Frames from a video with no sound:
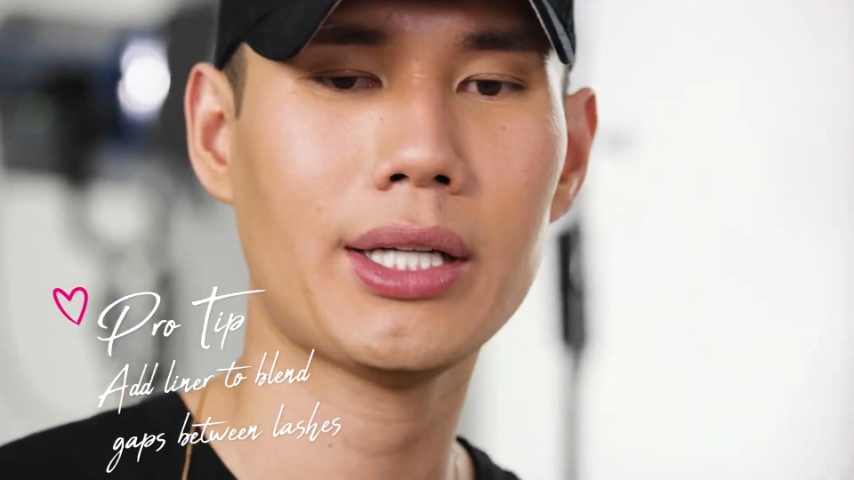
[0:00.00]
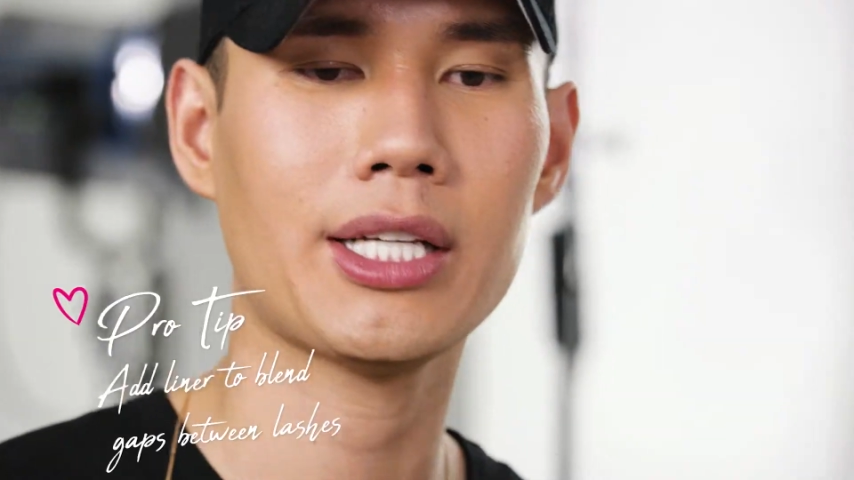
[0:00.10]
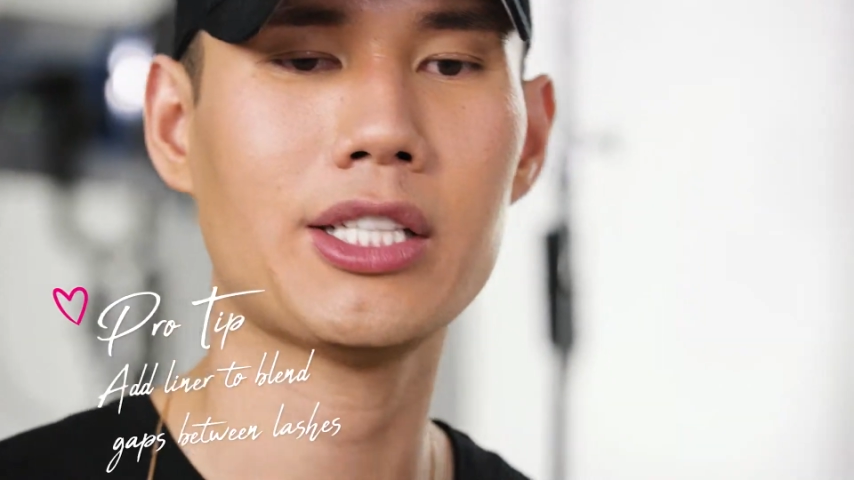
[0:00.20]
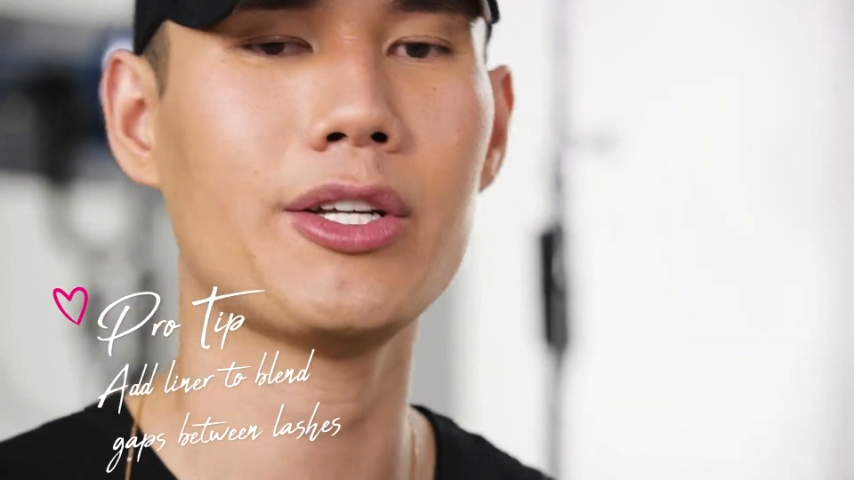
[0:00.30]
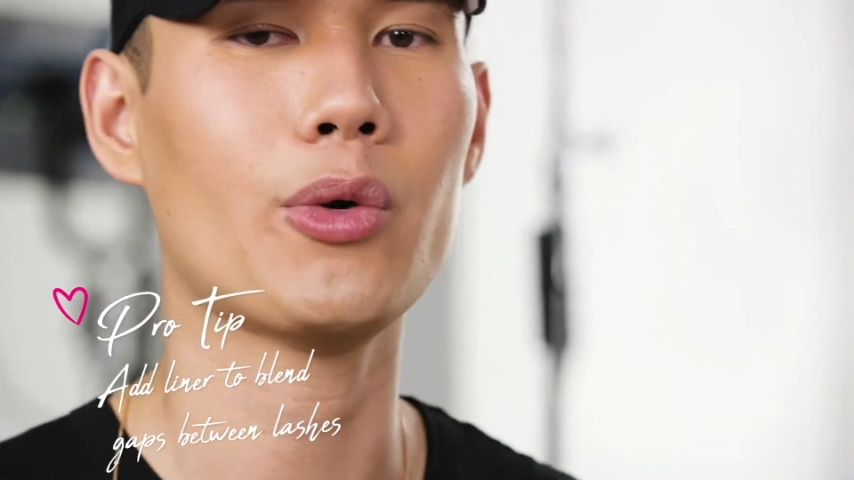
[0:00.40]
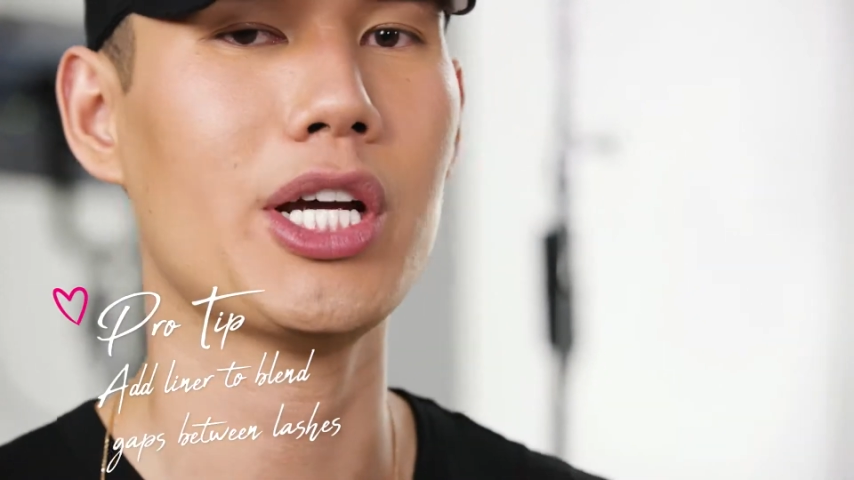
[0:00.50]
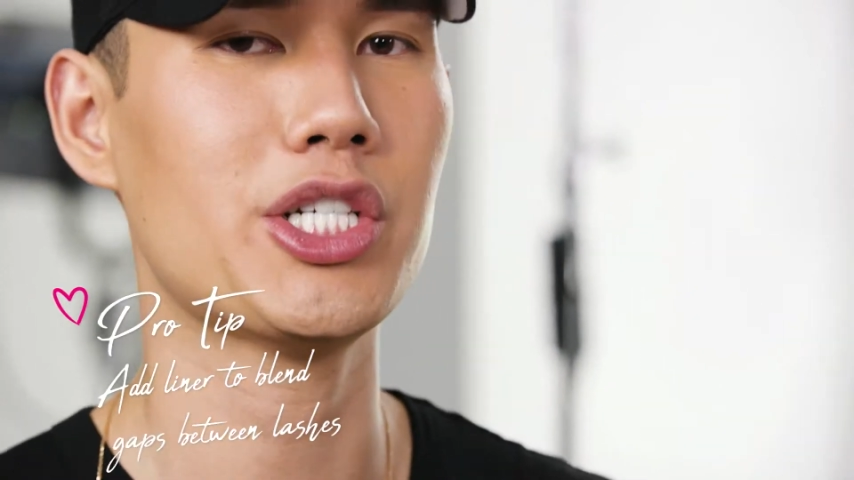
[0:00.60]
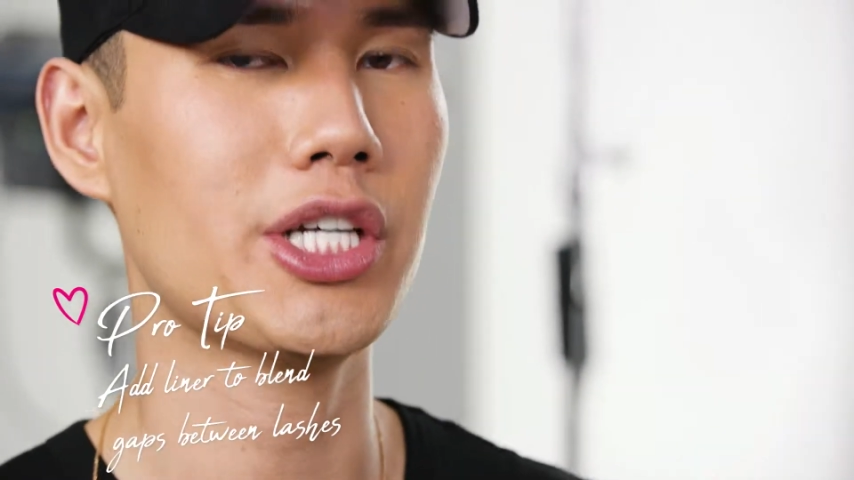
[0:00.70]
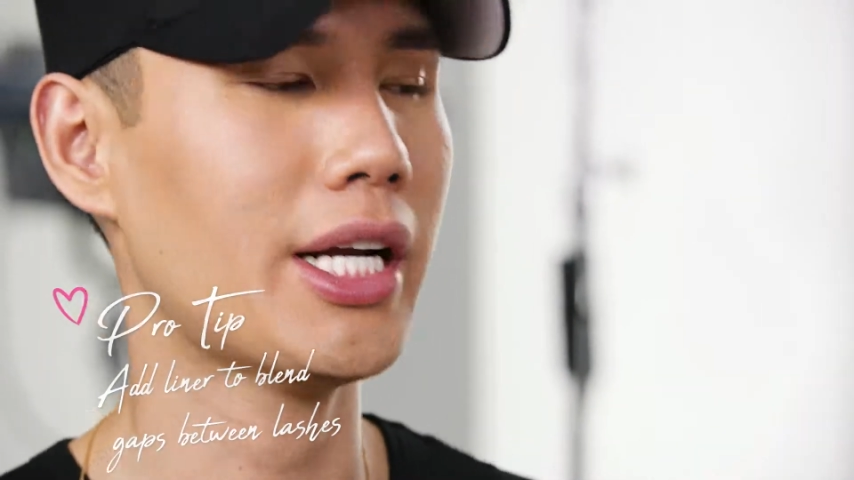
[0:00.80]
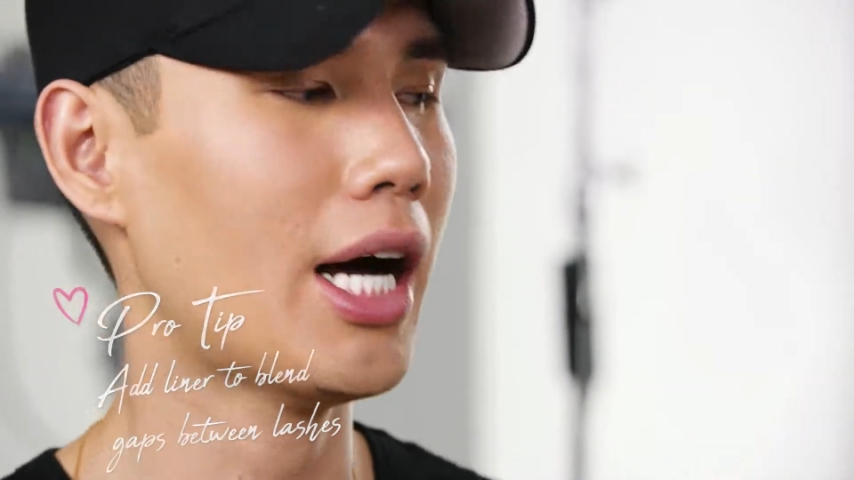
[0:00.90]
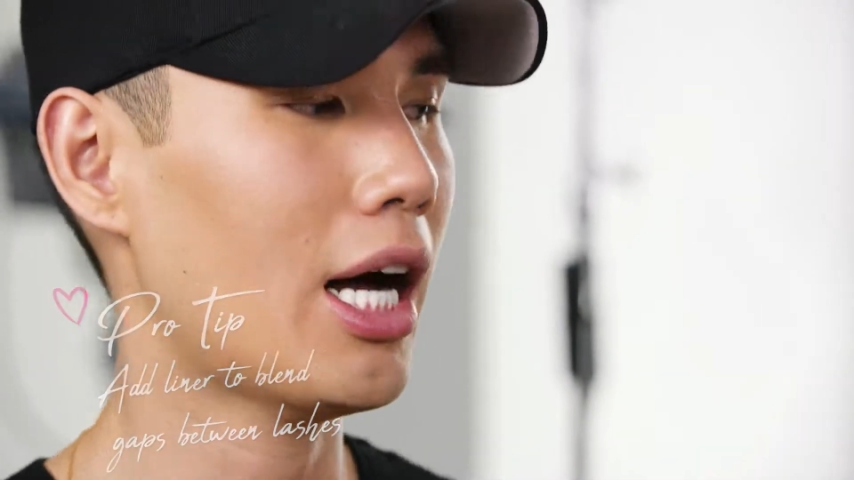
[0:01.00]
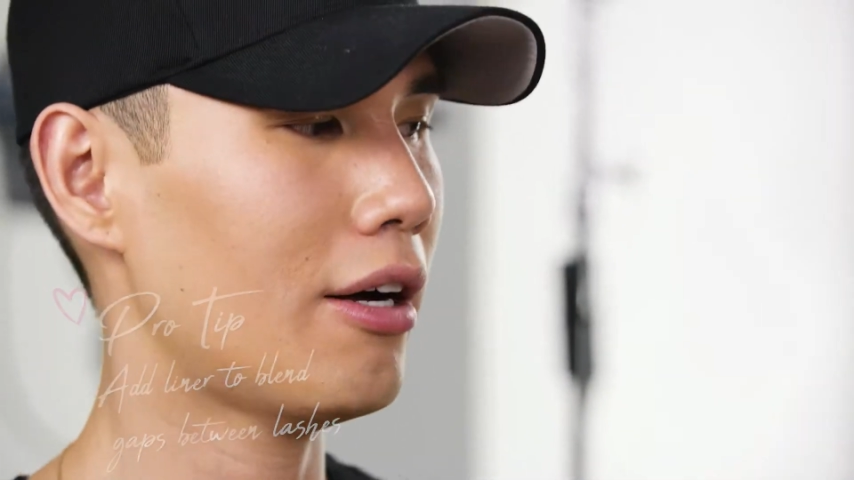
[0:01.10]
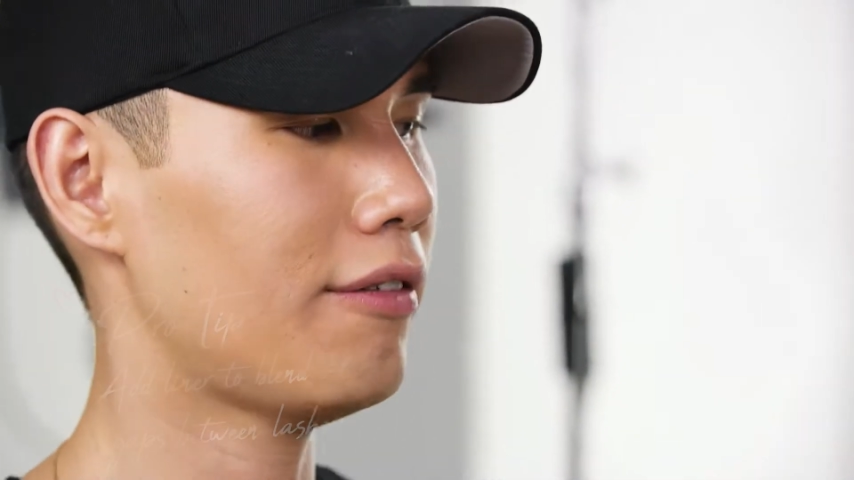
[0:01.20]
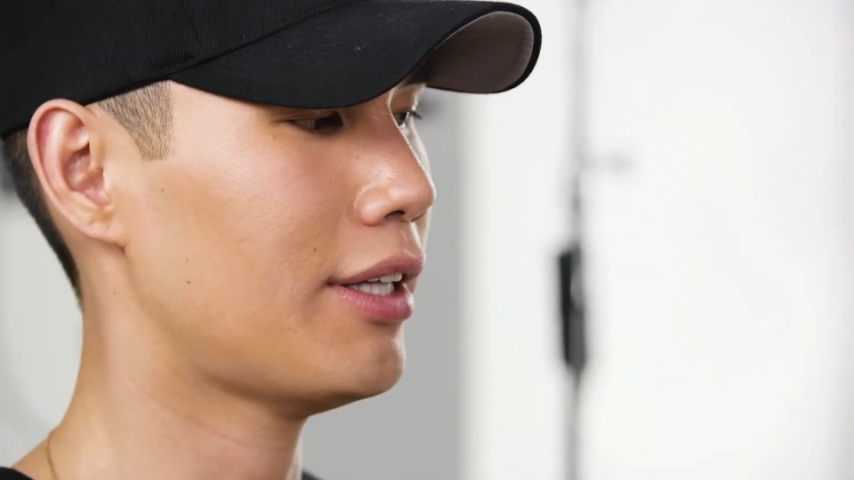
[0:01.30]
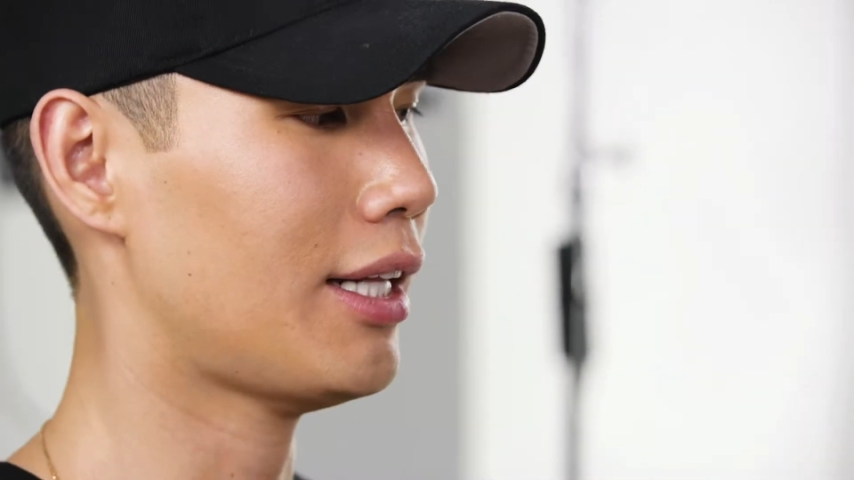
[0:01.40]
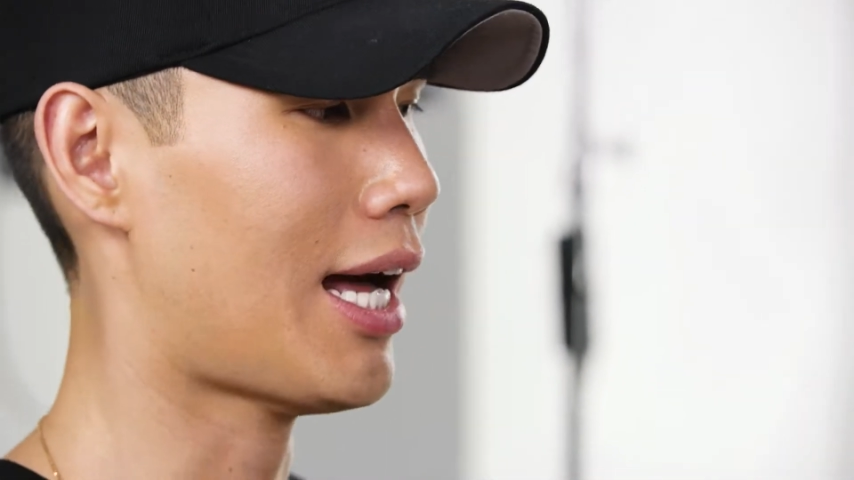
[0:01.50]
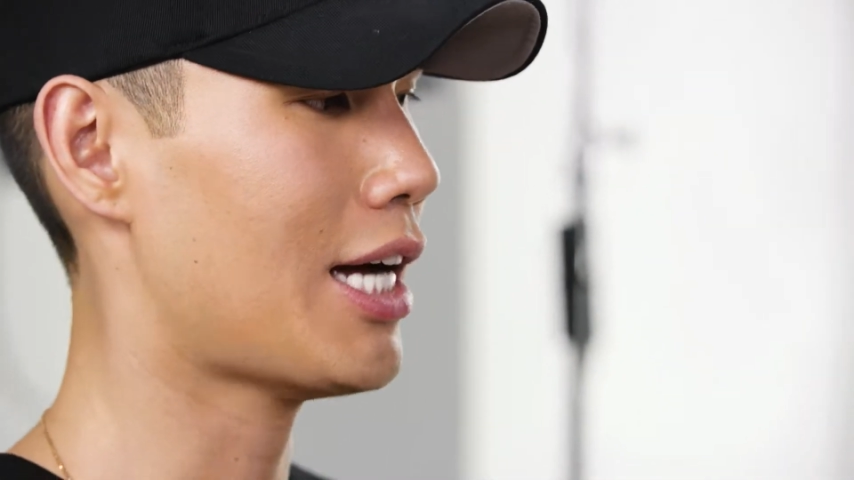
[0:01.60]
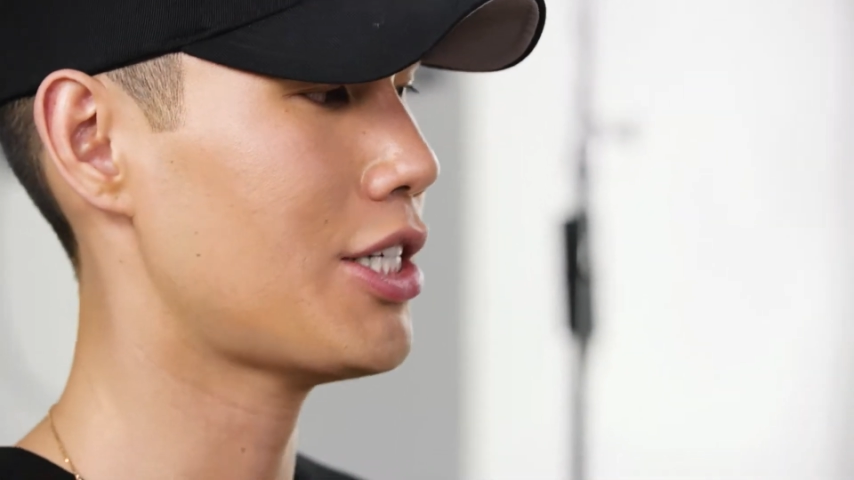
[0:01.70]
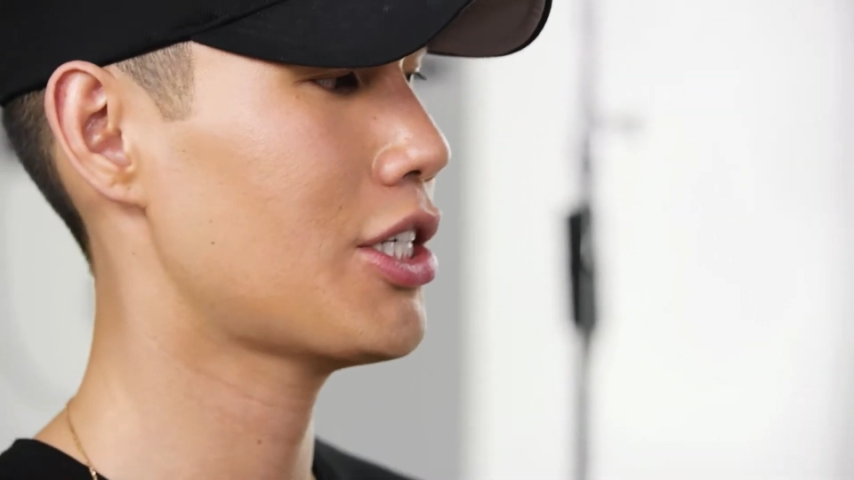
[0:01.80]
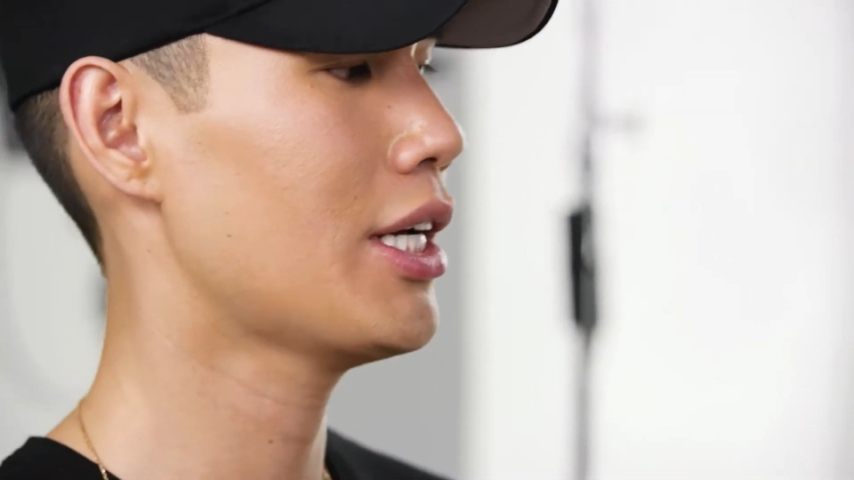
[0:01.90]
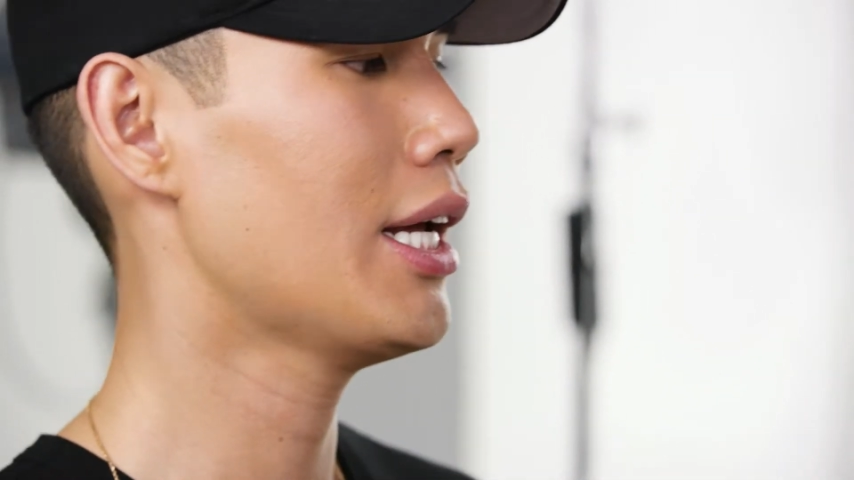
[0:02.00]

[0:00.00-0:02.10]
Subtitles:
continuation of the lash.